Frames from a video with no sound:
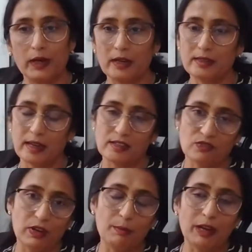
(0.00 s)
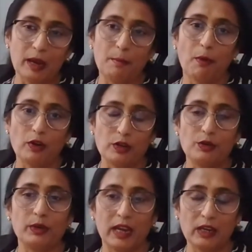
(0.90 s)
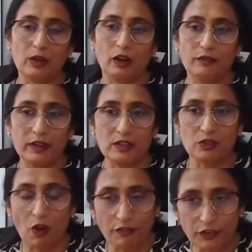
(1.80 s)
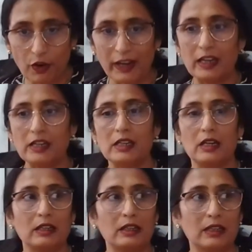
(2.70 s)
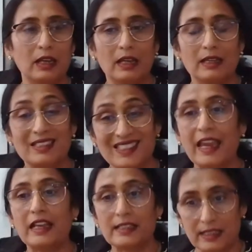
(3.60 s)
it's extremely important to gain confidence of your internal sales